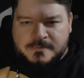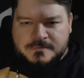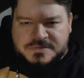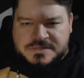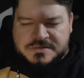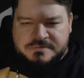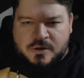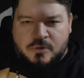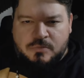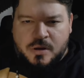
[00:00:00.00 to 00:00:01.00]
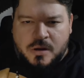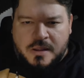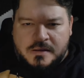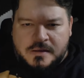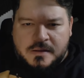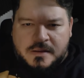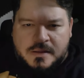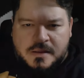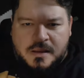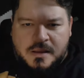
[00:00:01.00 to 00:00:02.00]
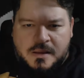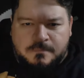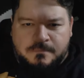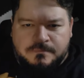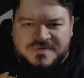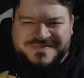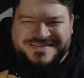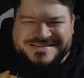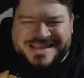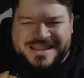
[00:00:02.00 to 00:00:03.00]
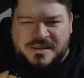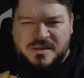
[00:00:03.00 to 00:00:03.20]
She's a big old broad. Sedate